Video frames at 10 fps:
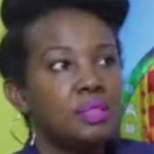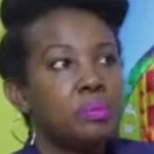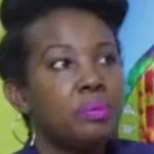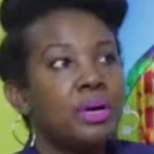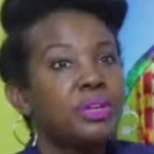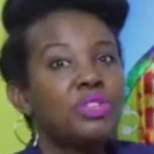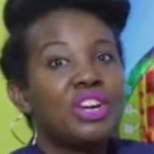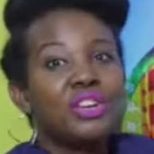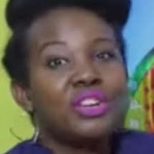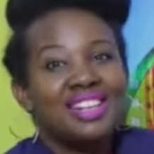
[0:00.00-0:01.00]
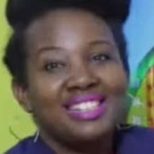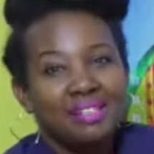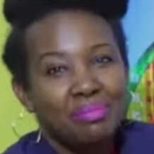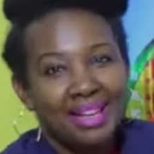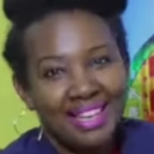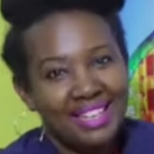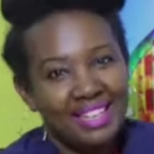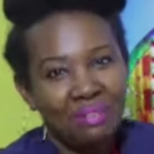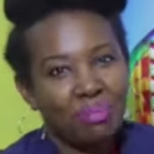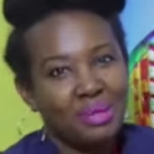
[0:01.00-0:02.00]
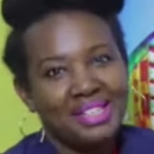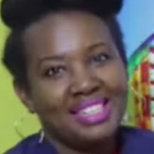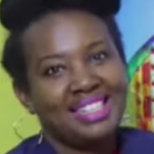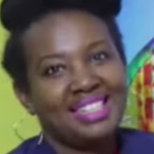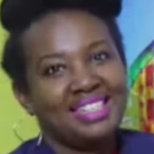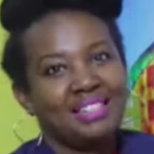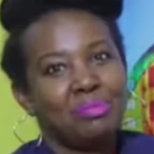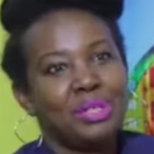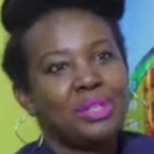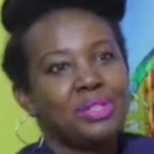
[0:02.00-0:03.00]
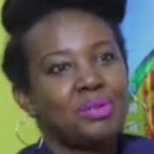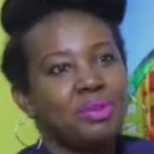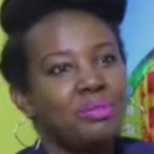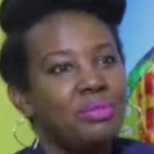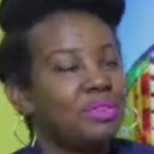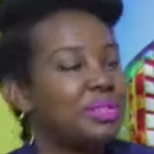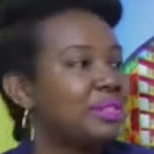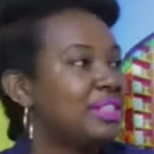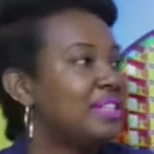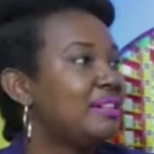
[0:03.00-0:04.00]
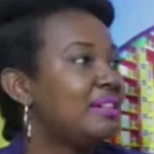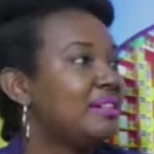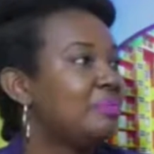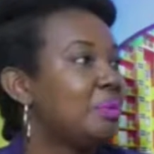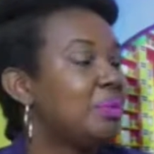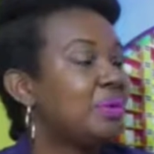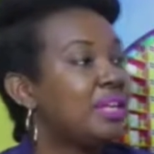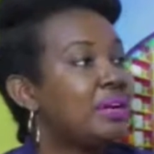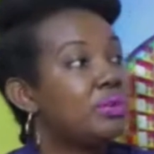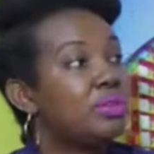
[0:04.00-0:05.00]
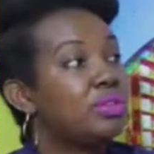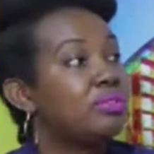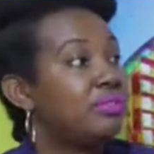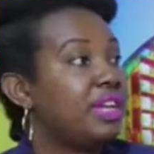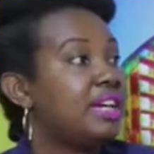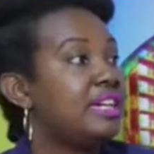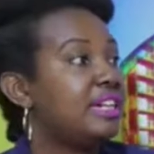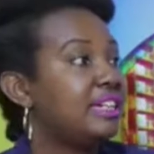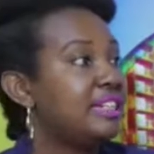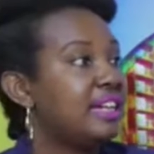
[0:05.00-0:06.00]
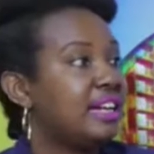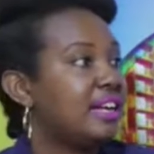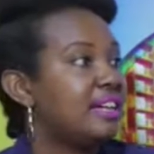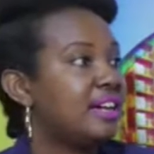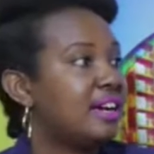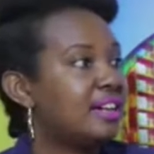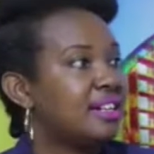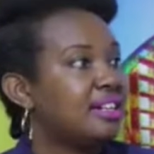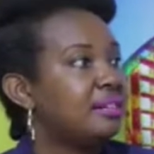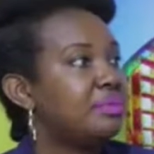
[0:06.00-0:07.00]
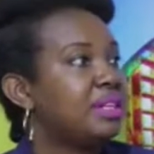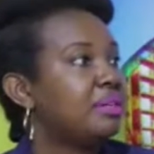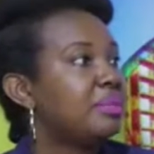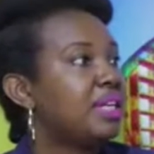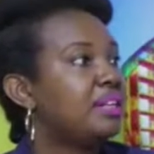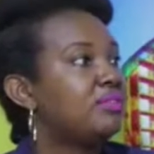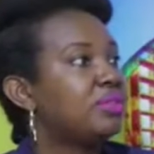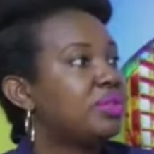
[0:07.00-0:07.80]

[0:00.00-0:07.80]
these people are not regulated by anybody. Because we've also seen people here who don't fear debt. They're like, let them take me in